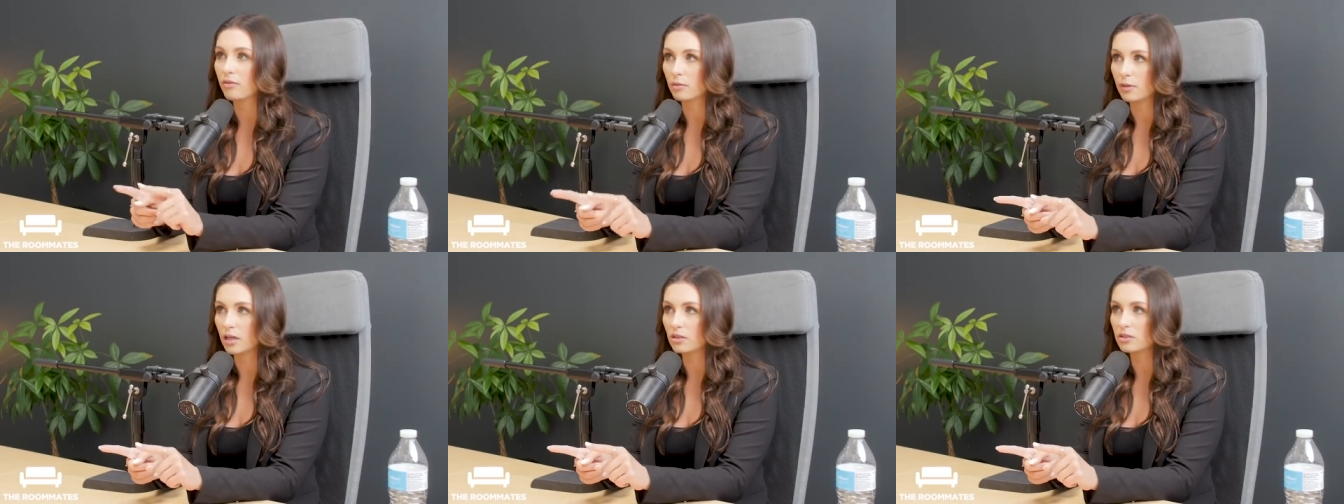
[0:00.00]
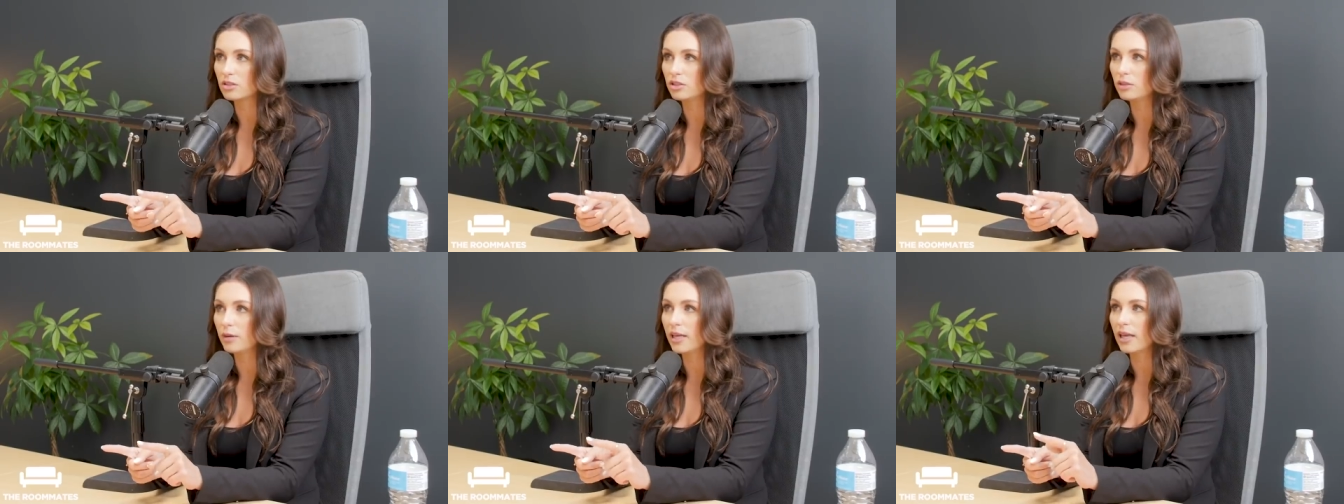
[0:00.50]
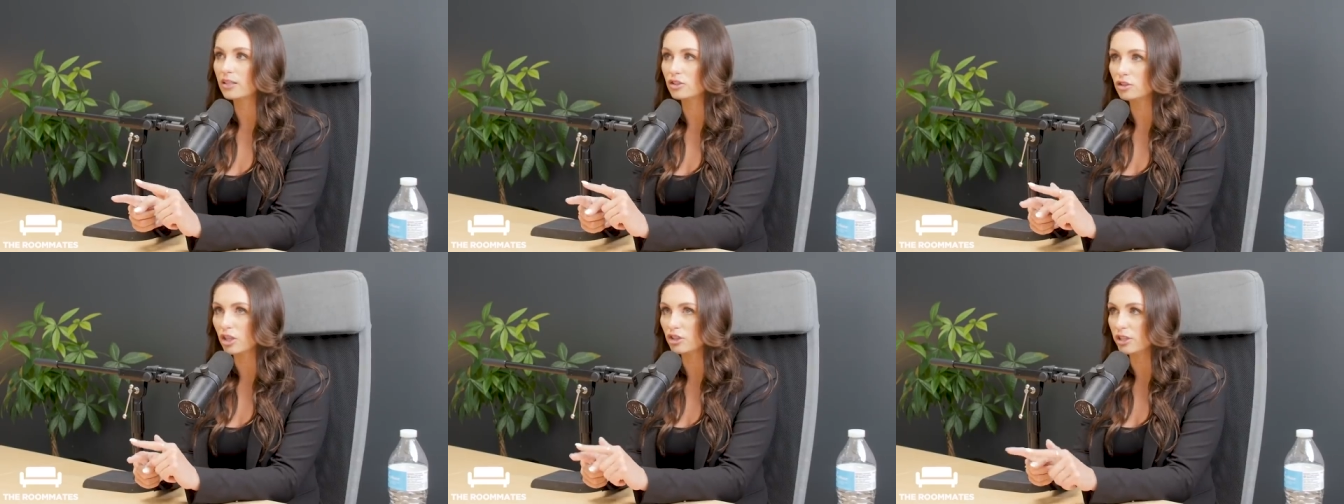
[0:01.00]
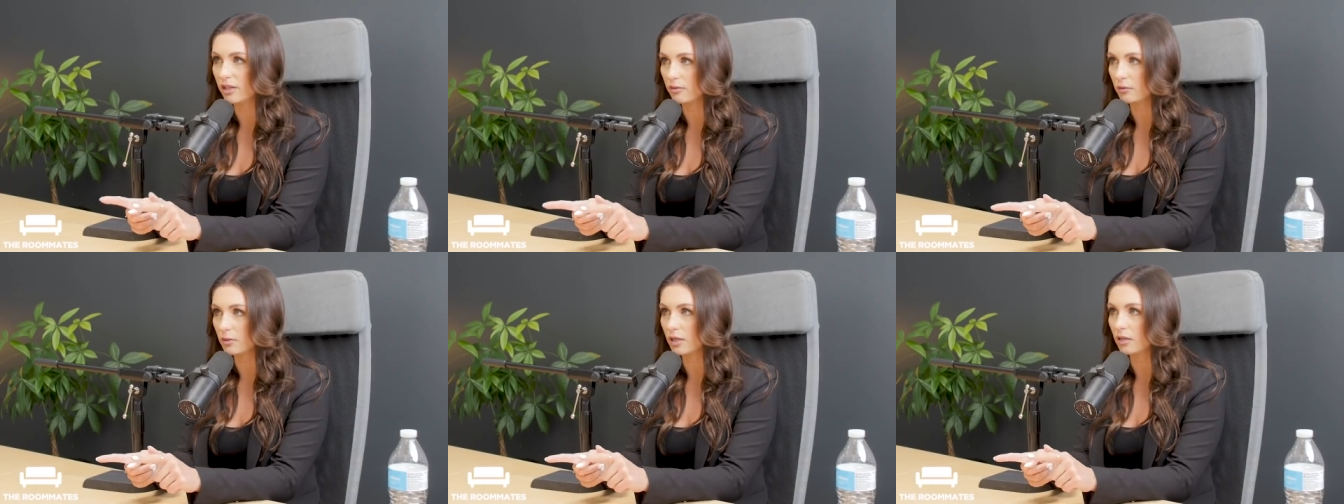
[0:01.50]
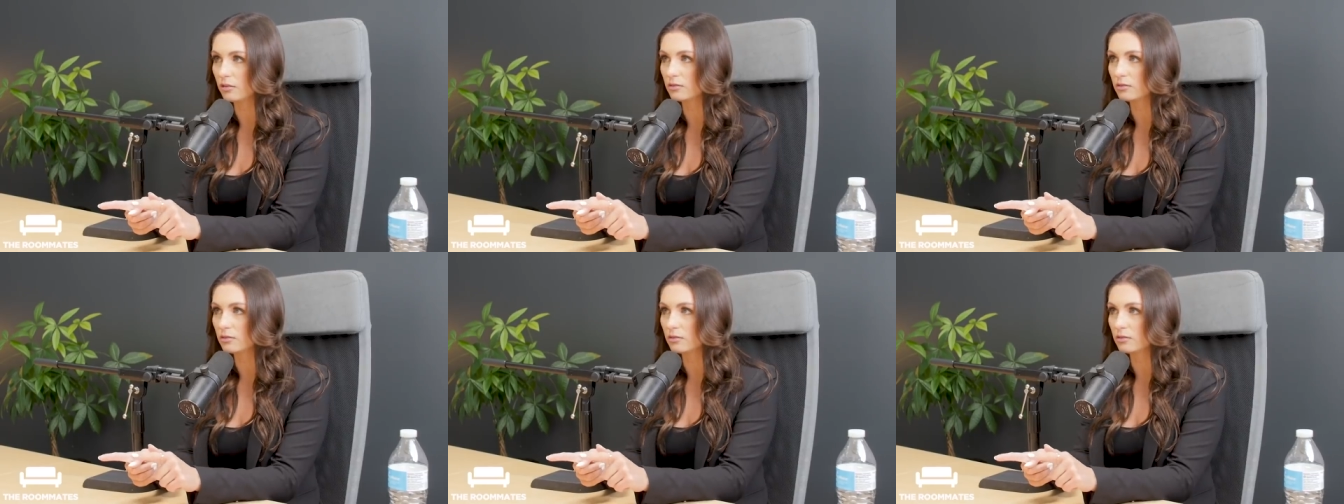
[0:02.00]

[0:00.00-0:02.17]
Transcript: everyone else is doing and judging everyone